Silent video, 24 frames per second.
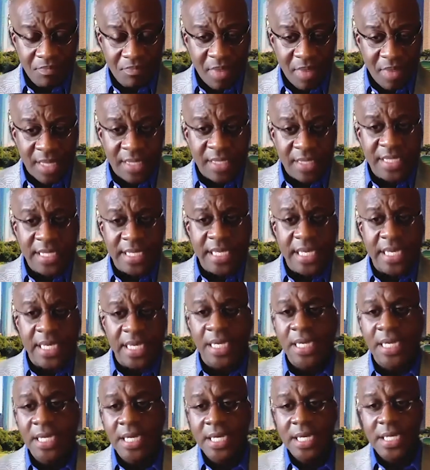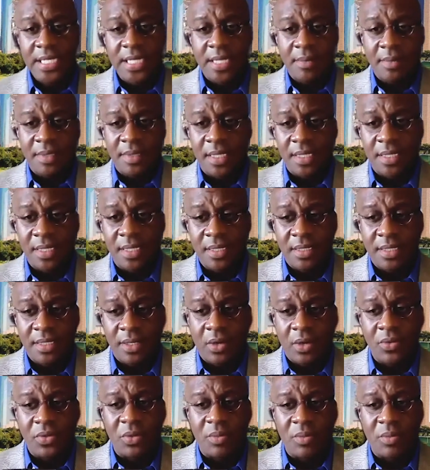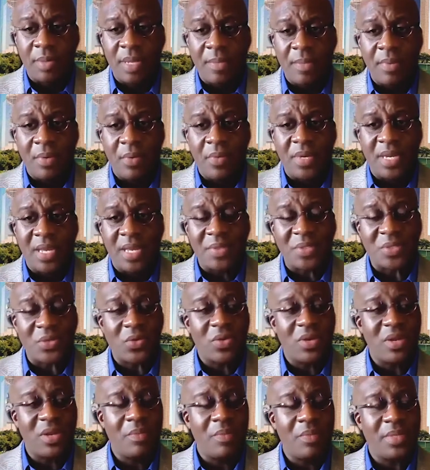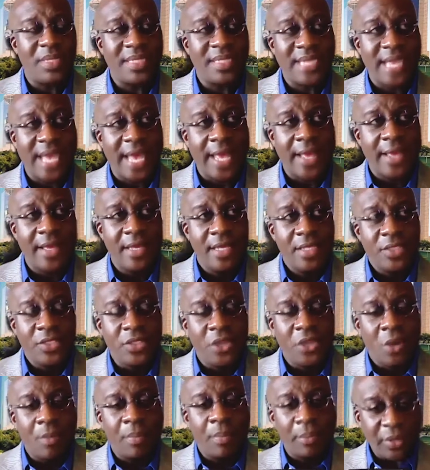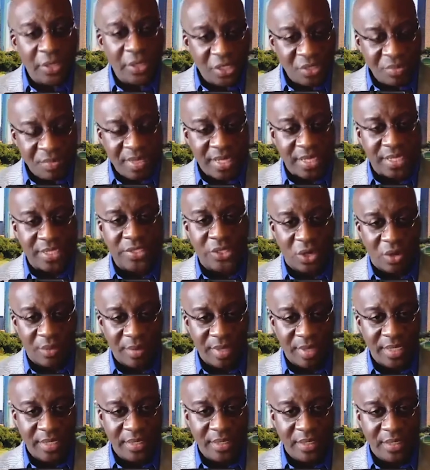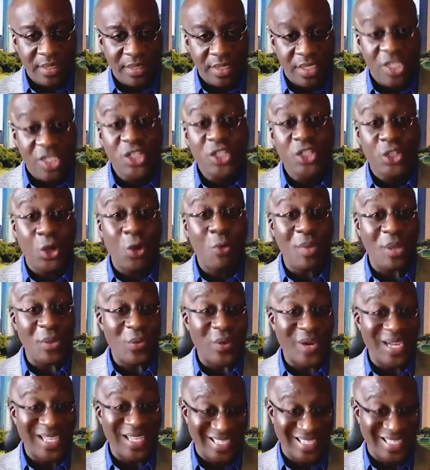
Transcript: Yeah. The older people when I was growing up would say, "Don't preach me a sermon, show me one."